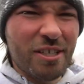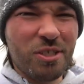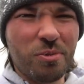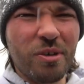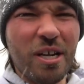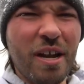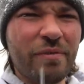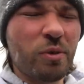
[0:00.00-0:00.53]
so
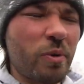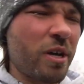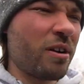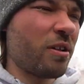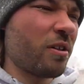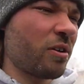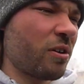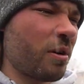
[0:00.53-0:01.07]
we're gonna have to wait
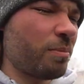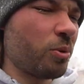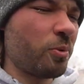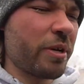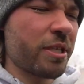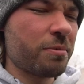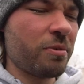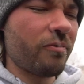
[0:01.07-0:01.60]
another couple
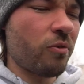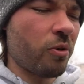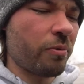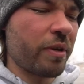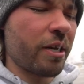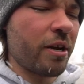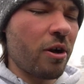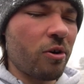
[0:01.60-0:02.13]
weeks before
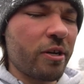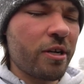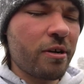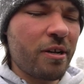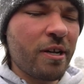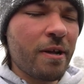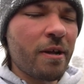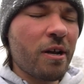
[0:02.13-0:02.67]
we get out
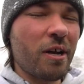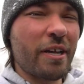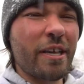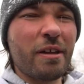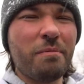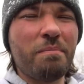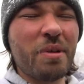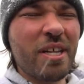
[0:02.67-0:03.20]
here.
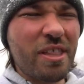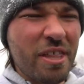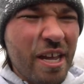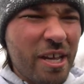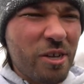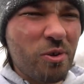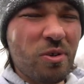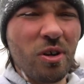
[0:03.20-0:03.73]
Again, big
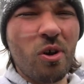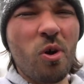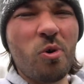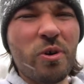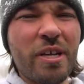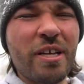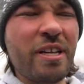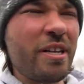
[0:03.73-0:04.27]
thank you to
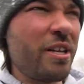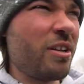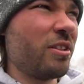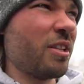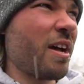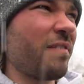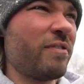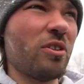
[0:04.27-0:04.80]
Cody. He
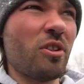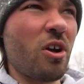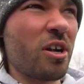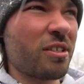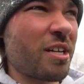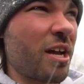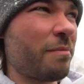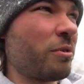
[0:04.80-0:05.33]
left a
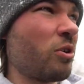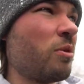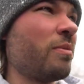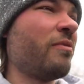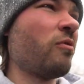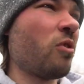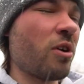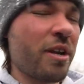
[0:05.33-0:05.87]
long time ago
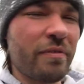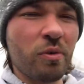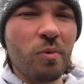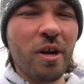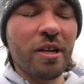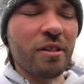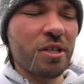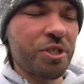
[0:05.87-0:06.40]
before I even
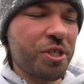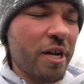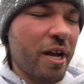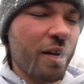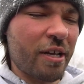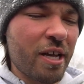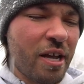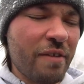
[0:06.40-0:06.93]
went in the
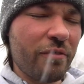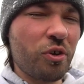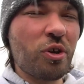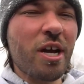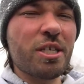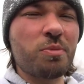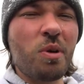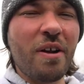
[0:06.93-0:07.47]
shack. If you
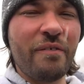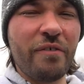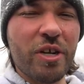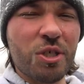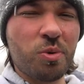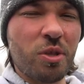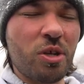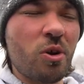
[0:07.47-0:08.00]
guys wanna
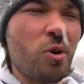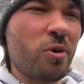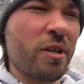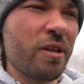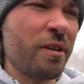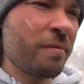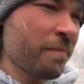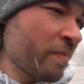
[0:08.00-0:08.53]
fish with
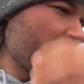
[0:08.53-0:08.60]
Cody,